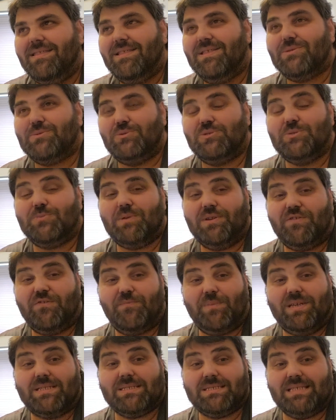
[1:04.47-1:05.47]

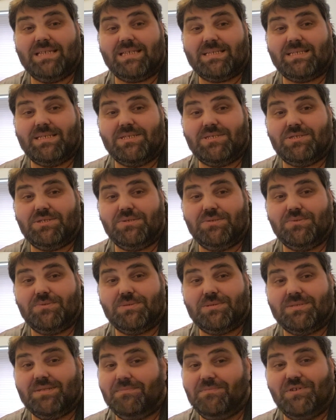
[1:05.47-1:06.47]
about 6
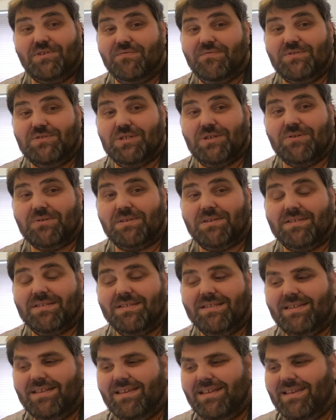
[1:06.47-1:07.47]
issues. I'm not even joking.